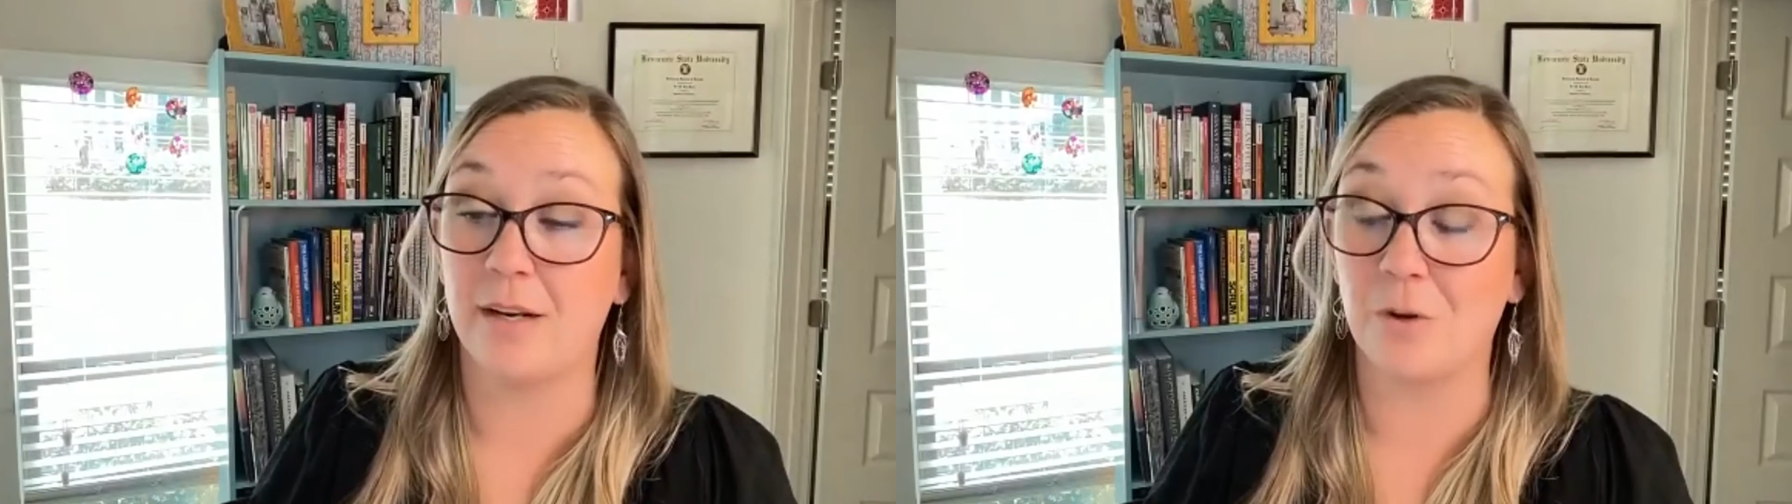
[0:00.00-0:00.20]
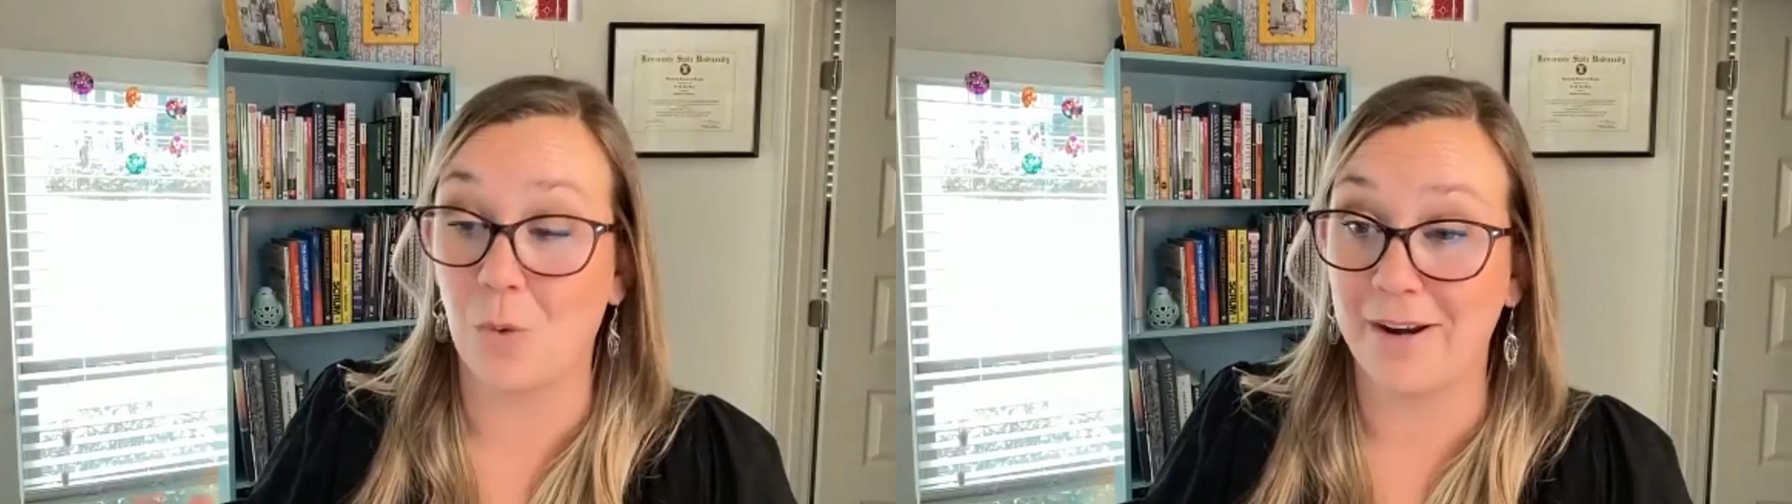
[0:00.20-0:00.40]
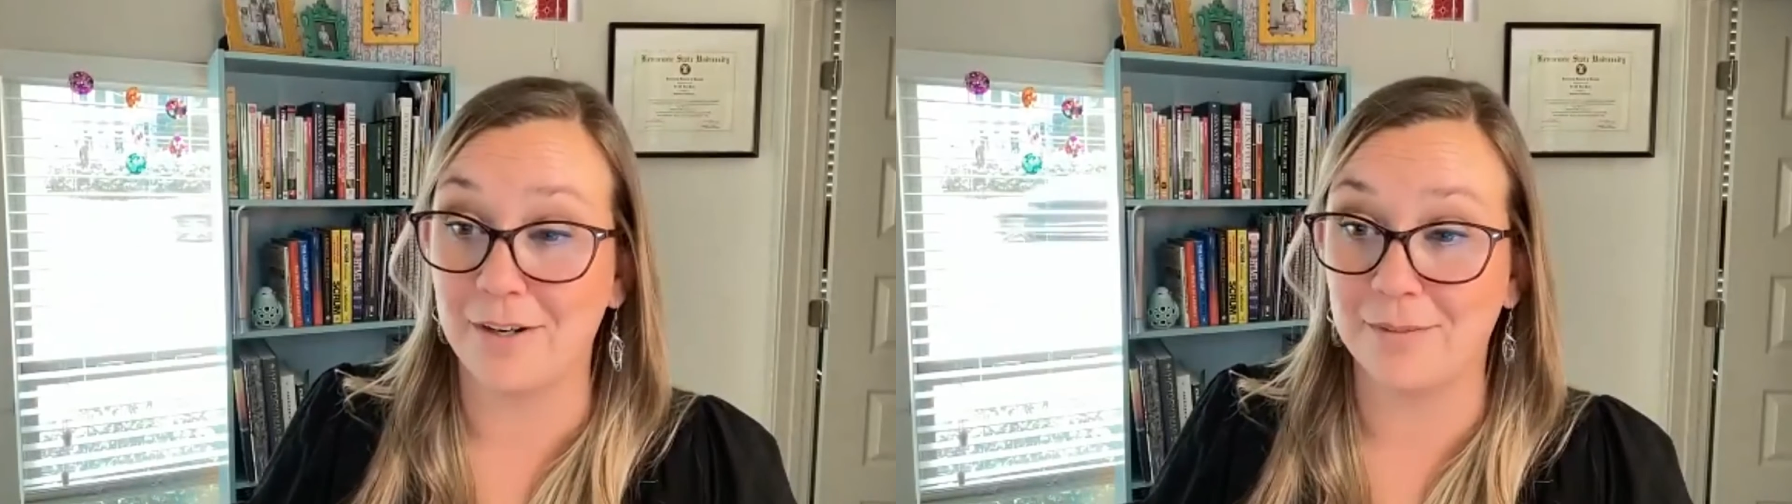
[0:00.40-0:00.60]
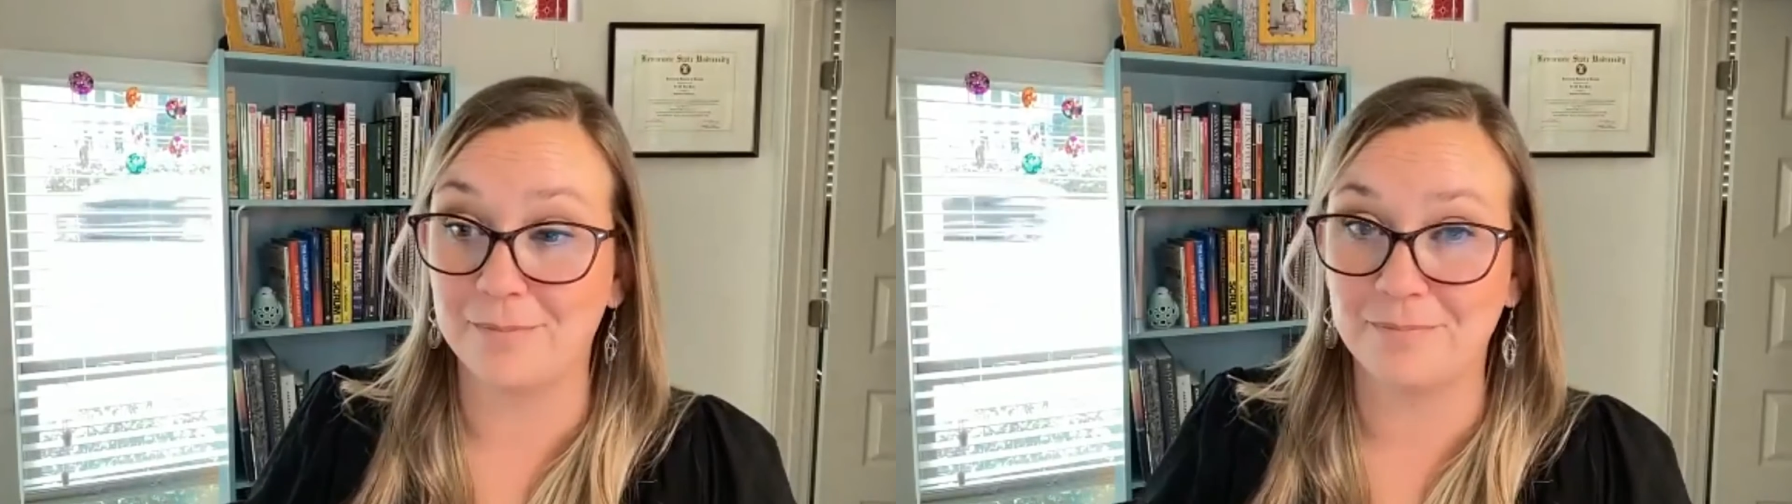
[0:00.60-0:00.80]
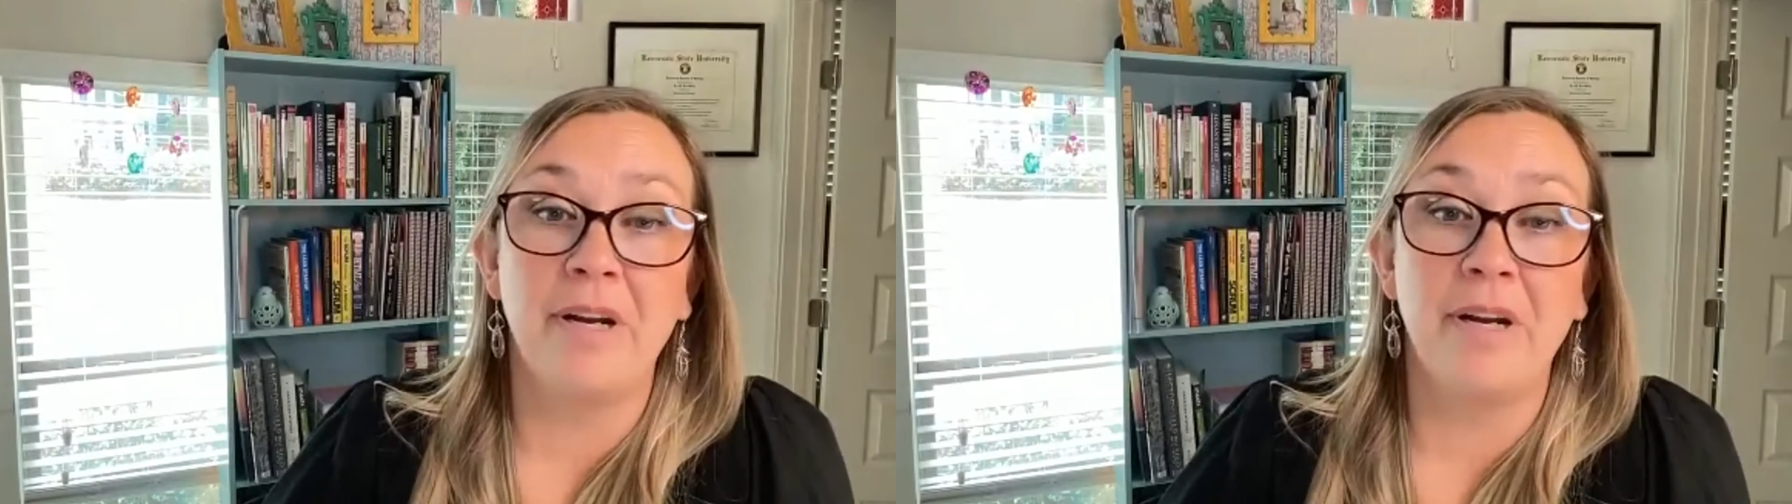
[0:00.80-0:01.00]
and acquire?
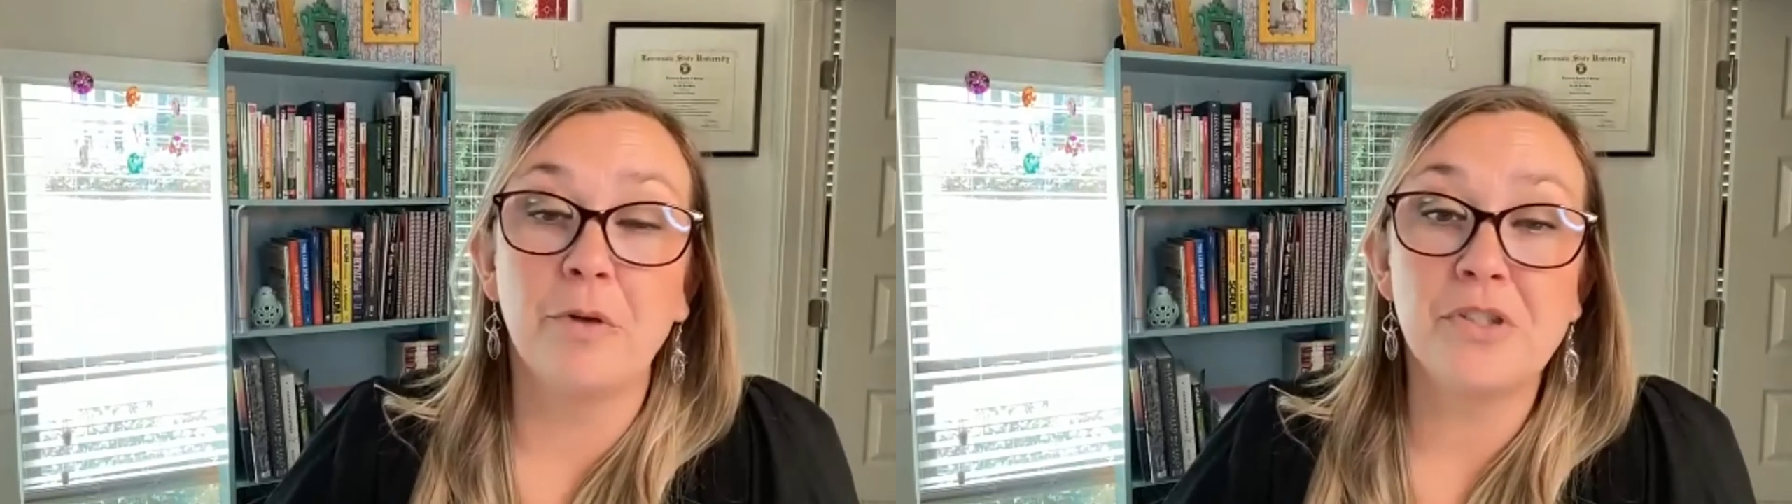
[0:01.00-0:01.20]
But if we're